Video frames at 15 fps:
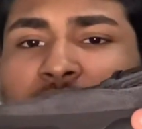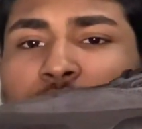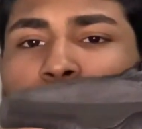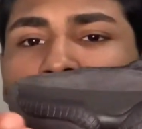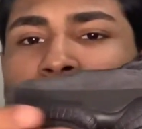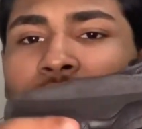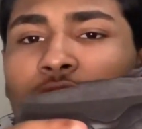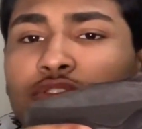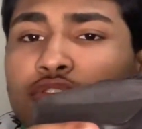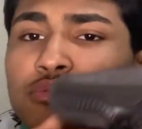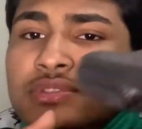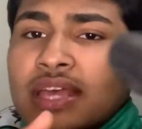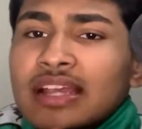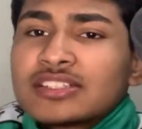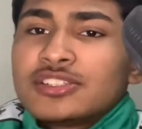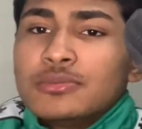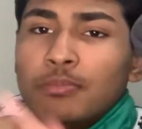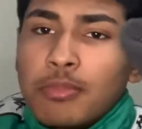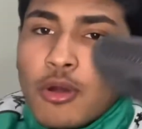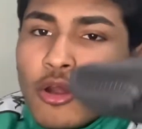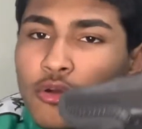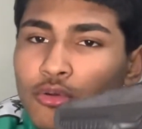and outsole is actually
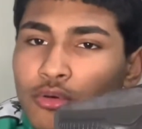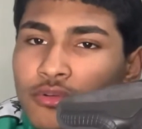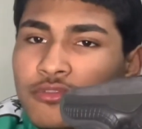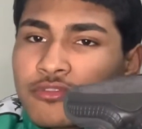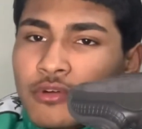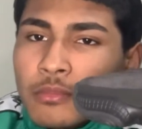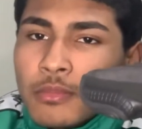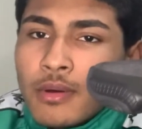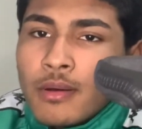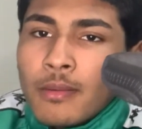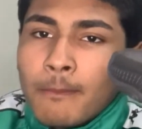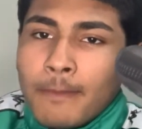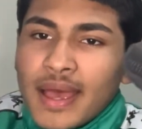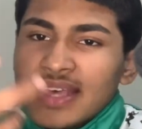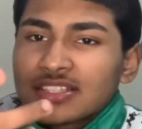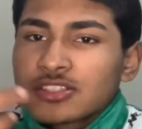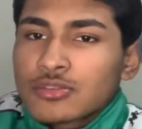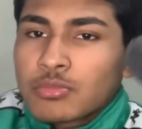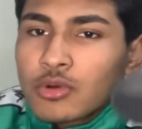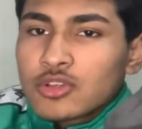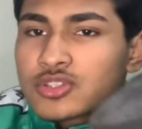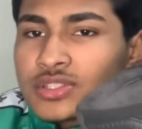borrowed from a
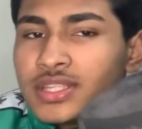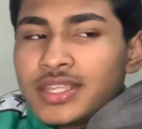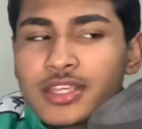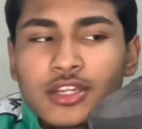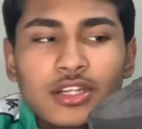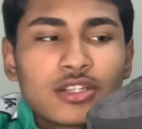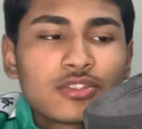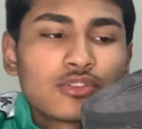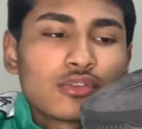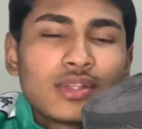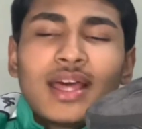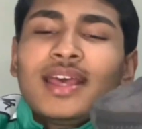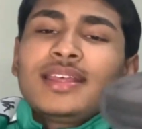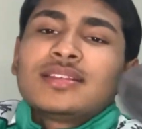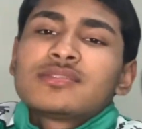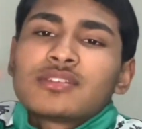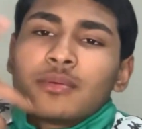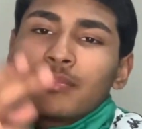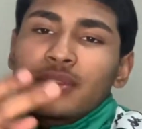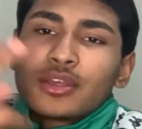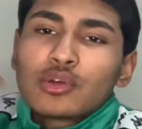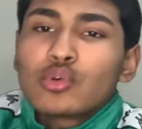basketball sneaker, so that is
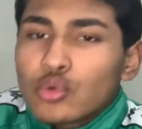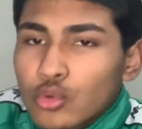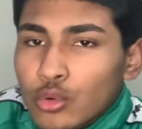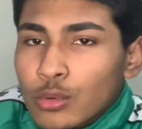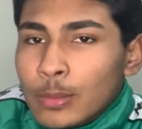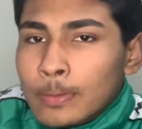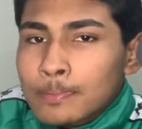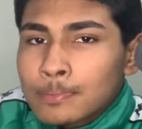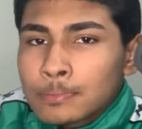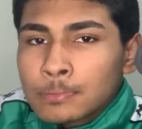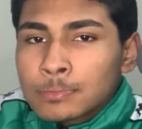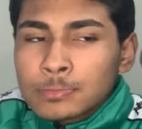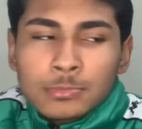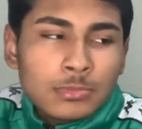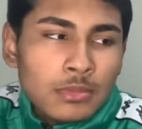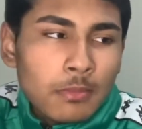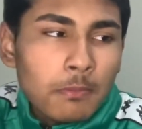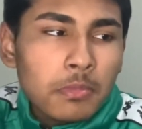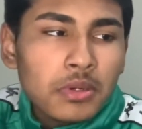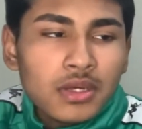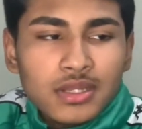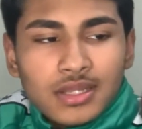something cool.
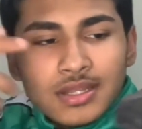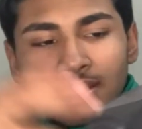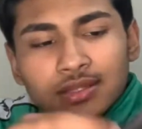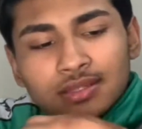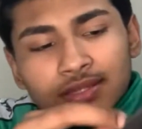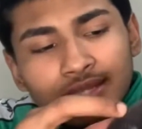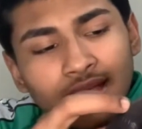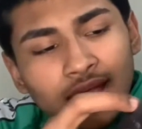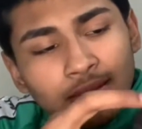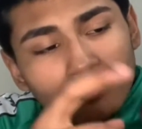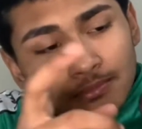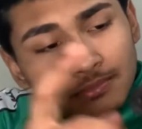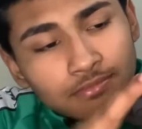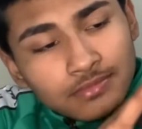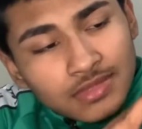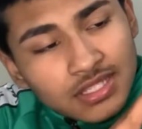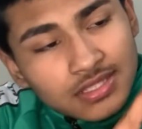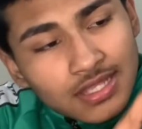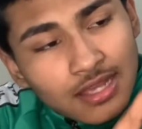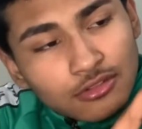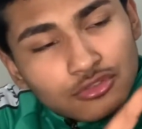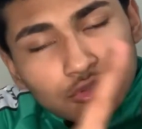But this
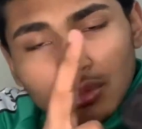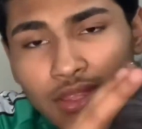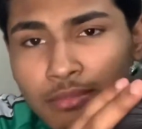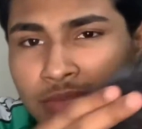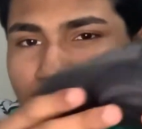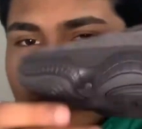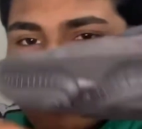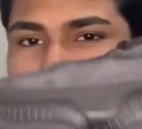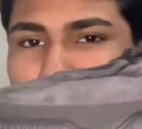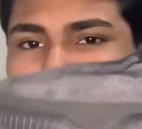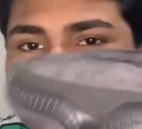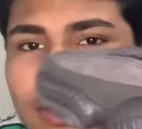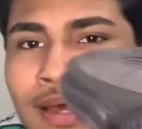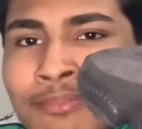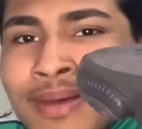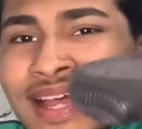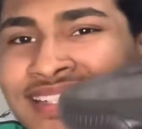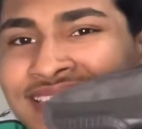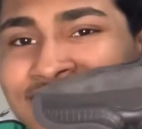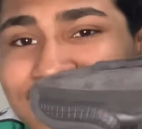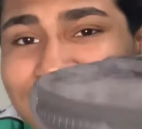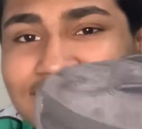outsole and midsole do not match
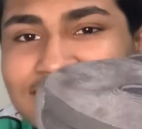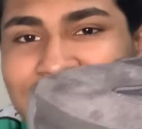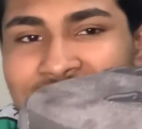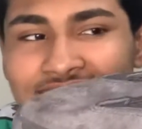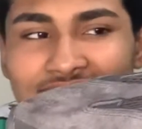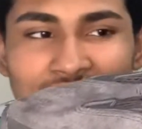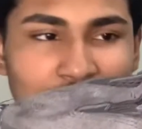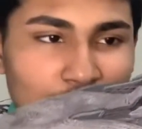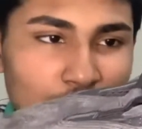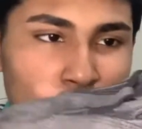this sneaker.